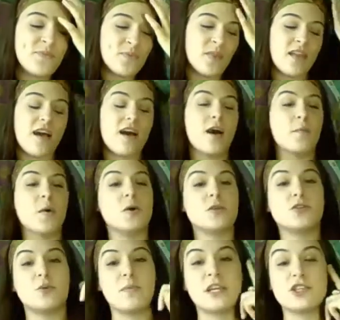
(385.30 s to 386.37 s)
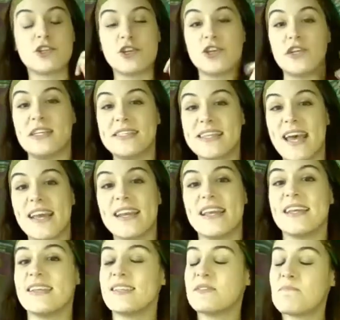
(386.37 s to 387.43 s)
Also, make sure your intent
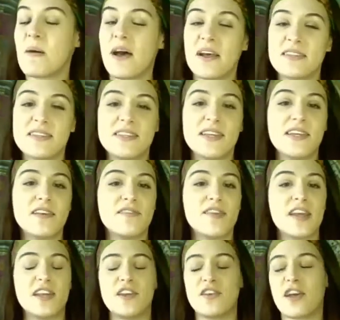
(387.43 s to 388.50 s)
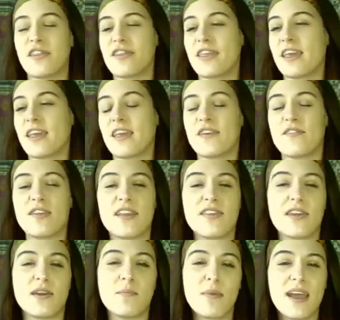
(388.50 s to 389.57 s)
is positive and you're not thinking of
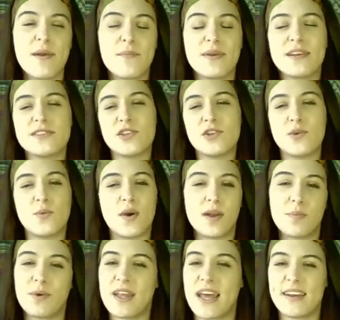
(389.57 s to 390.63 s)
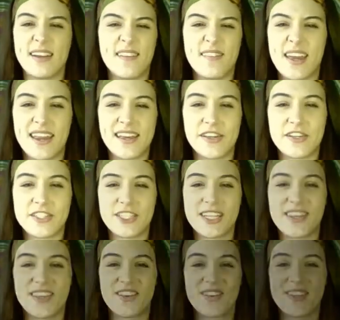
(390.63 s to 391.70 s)
anything bad because you don't want to put any of that energy in
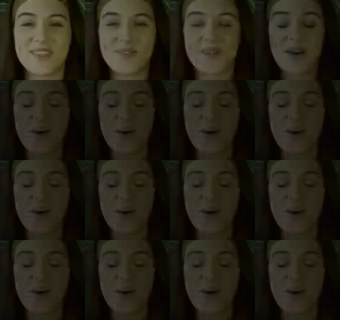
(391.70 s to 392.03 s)
the grid as well.